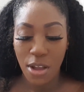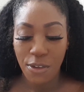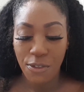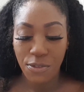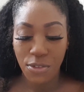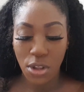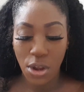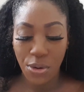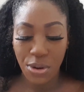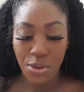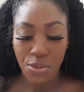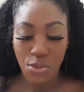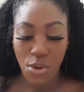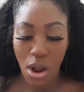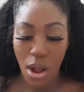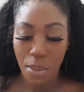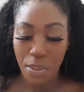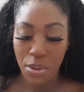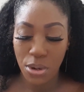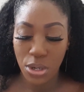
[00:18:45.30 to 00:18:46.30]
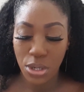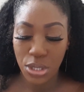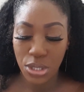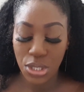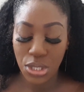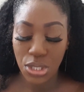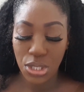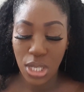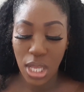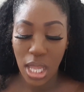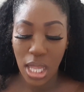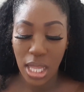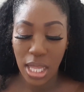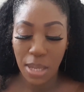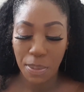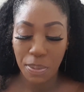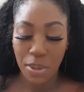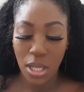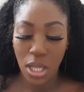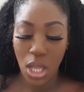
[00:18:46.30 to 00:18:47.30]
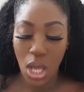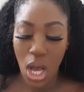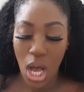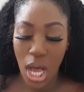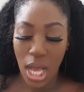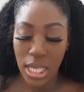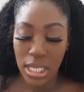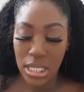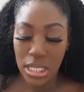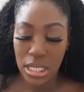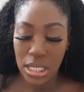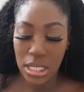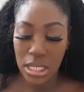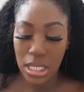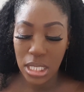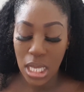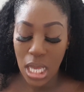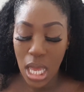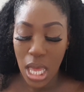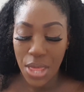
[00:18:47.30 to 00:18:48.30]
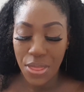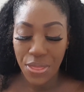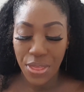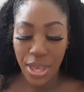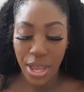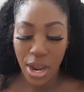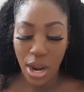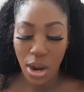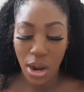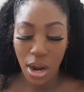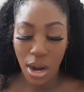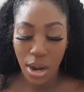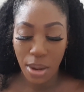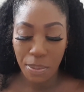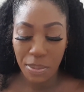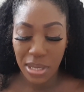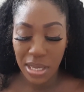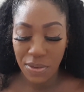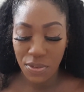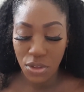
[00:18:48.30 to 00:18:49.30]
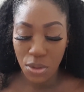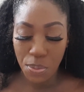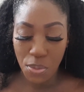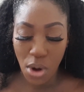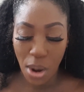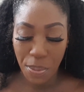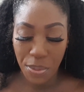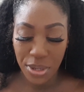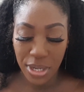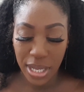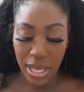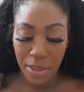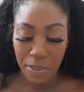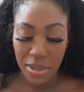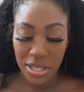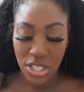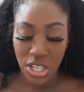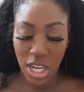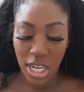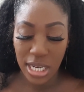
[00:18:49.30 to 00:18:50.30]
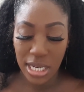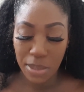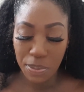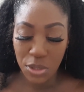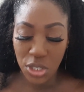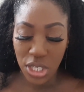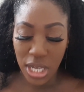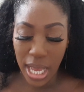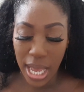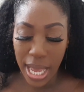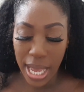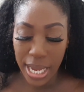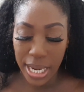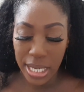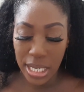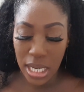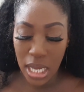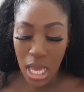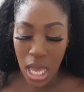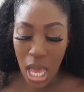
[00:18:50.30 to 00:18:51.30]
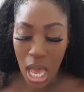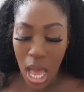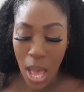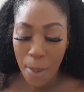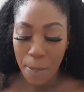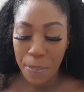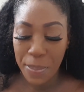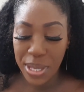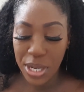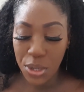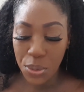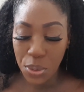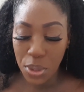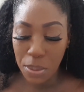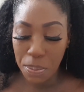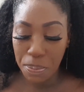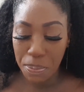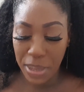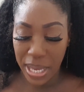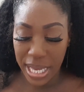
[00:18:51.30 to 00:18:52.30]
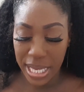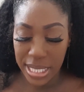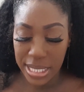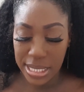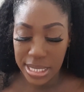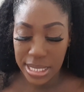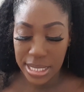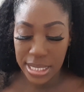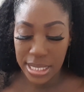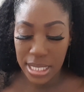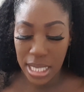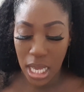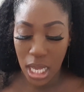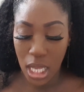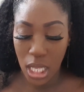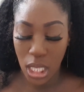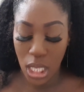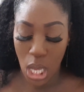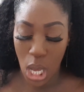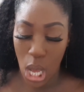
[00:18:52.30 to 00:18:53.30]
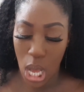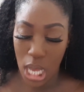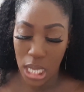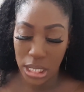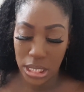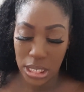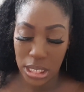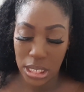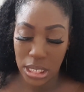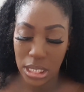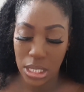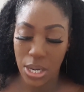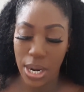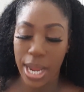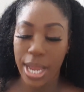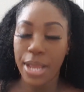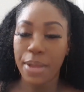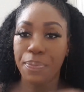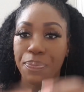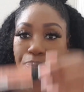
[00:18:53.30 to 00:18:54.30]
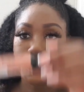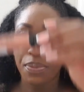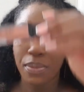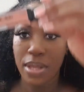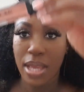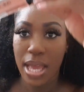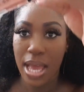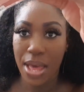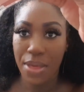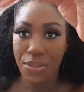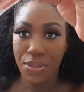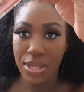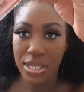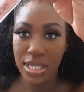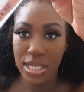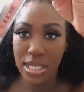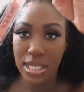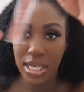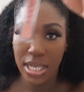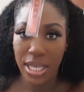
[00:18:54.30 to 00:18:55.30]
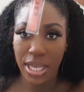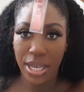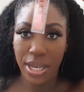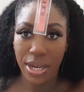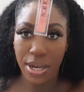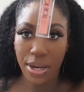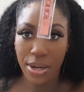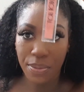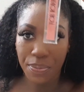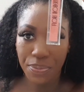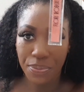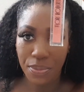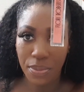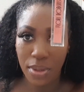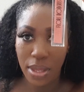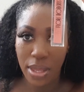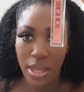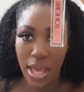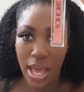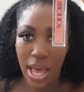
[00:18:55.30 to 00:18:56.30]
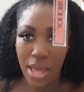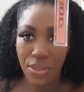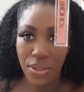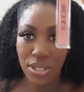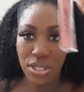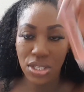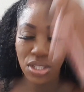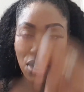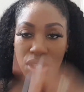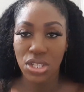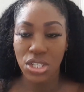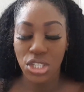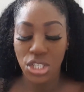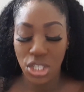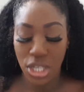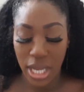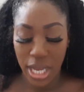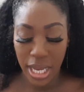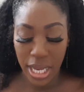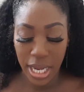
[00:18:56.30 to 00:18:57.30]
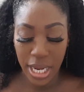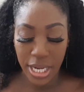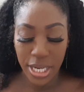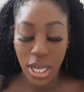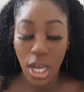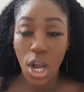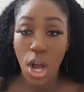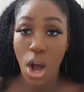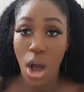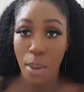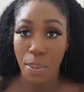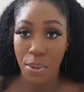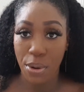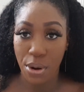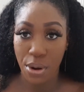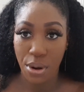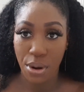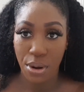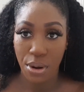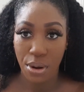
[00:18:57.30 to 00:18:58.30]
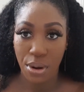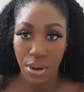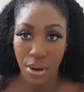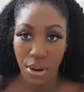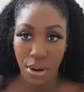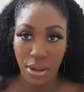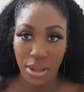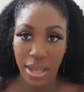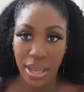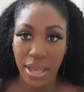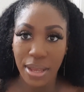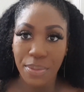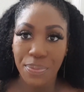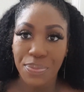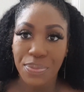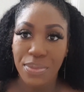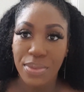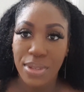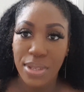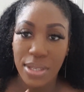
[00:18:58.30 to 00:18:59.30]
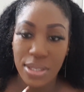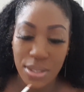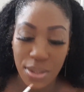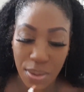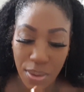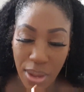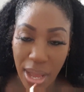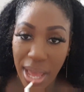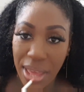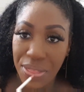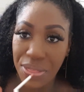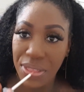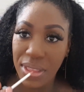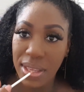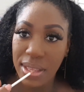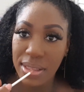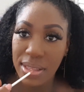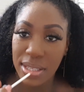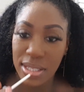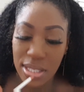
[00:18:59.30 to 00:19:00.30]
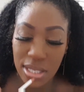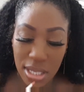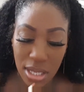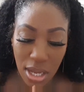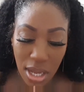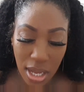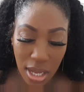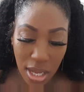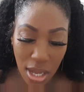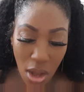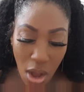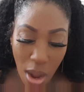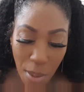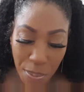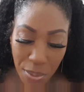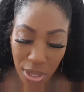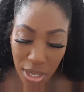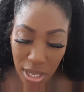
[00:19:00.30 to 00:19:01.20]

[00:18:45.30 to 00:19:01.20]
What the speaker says: Flori Roberts lip gloss. Let me give you the proper name. It's their Lip Shine Mineral Base Gloss. All right. And this is it here. And this is in the shade Copper. Okay. So I think this copper